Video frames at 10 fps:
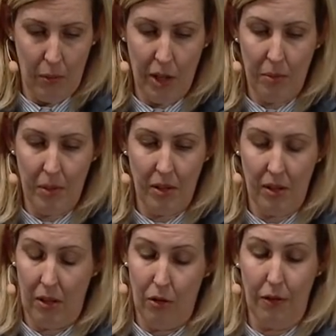We
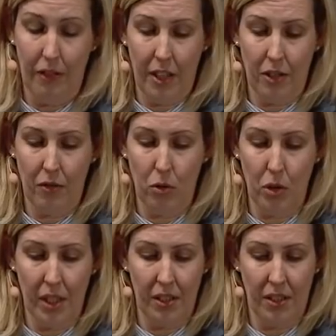opened on the 1st of
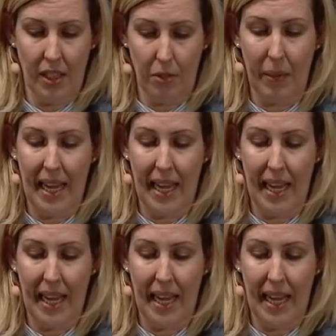August as